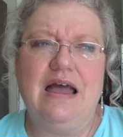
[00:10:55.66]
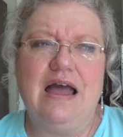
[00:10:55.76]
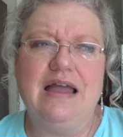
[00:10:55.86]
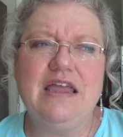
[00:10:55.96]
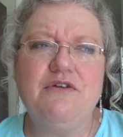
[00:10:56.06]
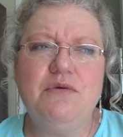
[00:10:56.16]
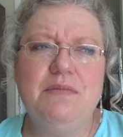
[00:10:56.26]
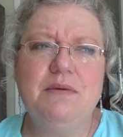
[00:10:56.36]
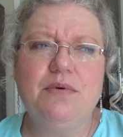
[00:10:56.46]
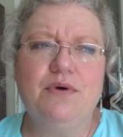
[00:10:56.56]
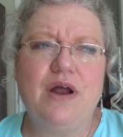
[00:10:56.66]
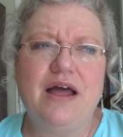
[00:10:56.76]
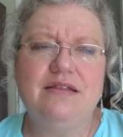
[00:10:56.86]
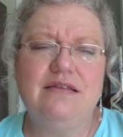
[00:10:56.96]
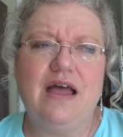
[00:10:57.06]
I can't remember.
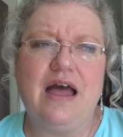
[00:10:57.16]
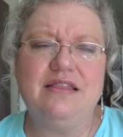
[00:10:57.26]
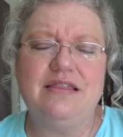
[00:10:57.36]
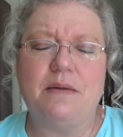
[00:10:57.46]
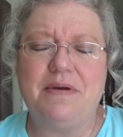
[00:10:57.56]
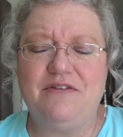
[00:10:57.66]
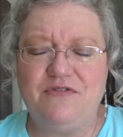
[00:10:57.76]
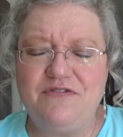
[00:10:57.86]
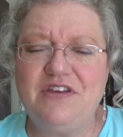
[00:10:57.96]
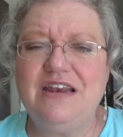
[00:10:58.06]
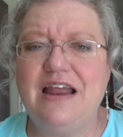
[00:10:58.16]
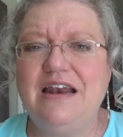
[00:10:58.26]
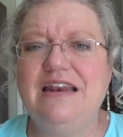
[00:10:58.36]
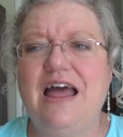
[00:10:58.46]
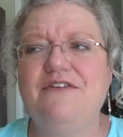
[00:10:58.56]
I paid
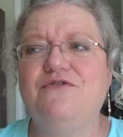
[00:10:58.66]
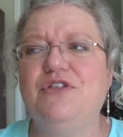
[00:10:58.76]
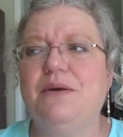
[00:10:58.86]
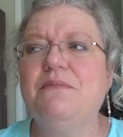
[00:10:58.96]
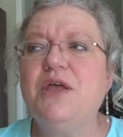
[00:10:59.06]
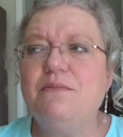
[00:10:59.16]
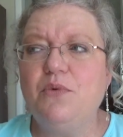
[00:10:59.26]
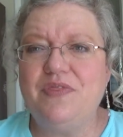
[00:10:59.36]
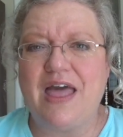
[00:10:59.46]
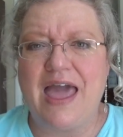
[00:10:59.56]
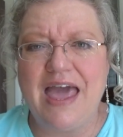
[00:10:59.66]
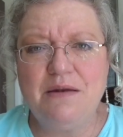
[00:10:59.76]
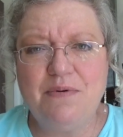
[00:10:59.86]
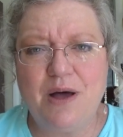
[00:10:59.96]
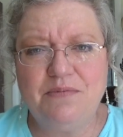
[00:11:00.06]
$15.99 for them, but when the
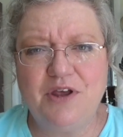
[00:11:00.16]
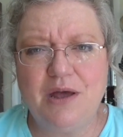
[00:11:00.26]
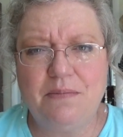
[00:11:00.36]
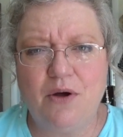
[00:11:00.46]
ad popped up